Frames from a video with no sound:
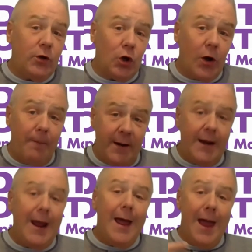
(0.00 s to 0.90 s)
in your
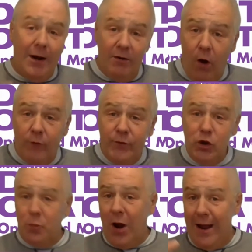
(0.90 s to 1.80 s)
company and involved in
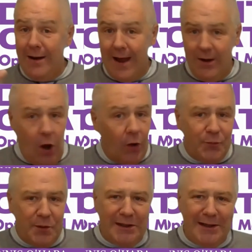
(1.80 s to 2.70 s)
your brand and
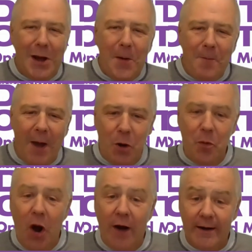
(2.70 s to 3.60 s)
ultimately buy your
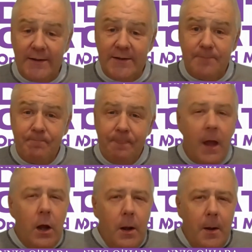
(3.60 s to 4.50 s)
products.
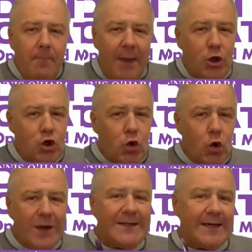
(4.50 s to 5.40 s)
Make
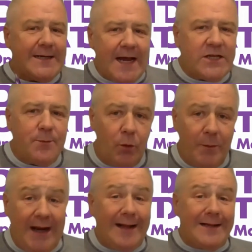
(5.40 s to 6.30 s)
sure it's accessible,
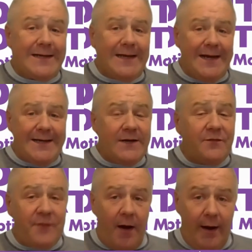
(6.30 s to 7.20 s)
meaning it's easy to
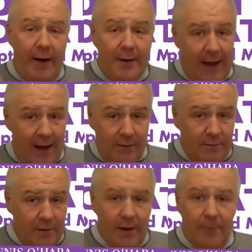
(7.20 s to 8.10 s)
find.
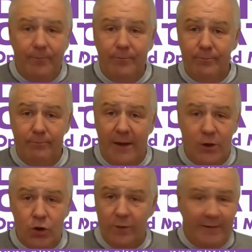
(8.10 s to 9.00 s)
Again, make
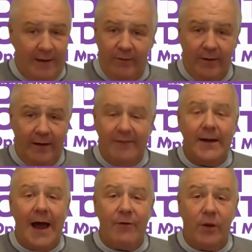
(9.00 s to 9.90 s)
sure it's easily
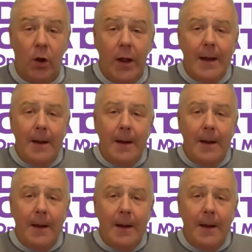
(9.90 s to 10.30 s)
navigable,